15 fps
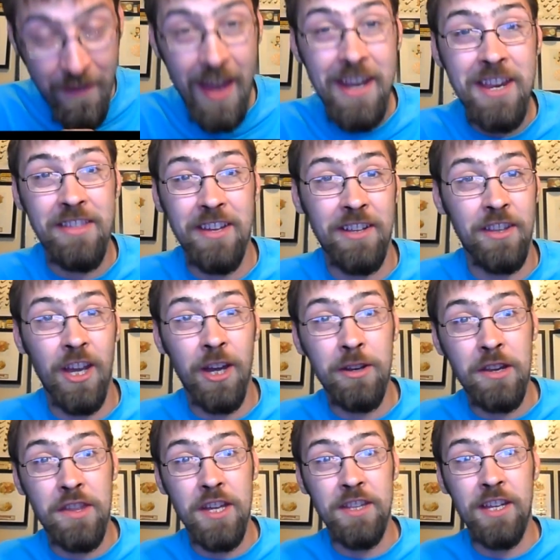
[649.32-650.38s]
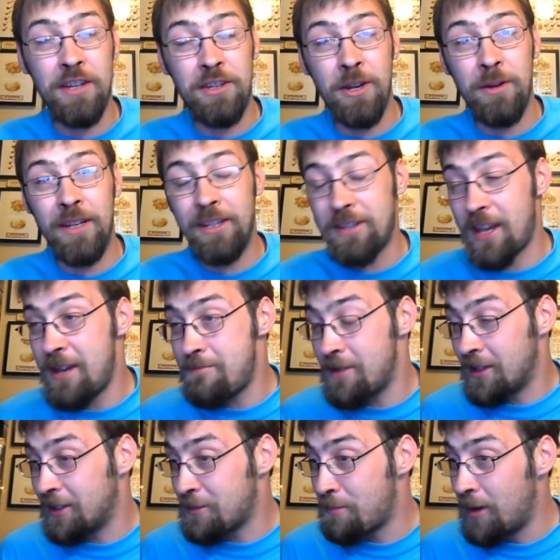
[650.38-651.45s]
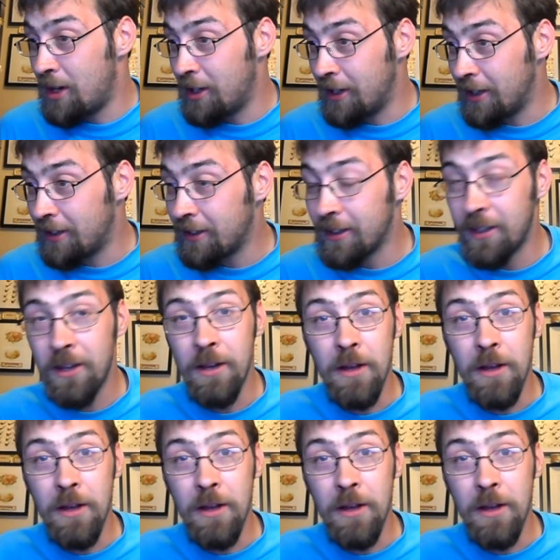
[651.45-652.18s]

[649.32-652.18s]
If anything, the only thing they're doing is keeping this burning.